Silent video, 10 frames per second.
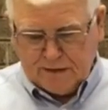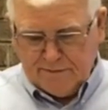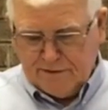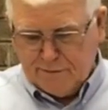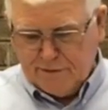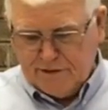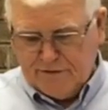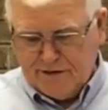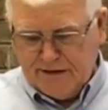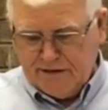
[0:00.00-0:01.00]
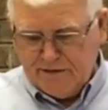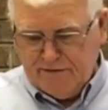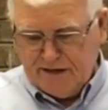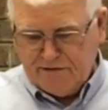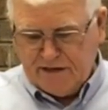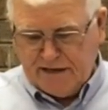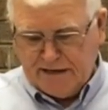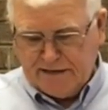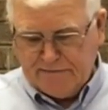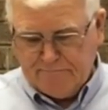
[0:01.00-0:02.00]
This was in the days of
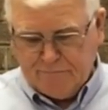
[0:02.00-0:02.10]
Hezekiah.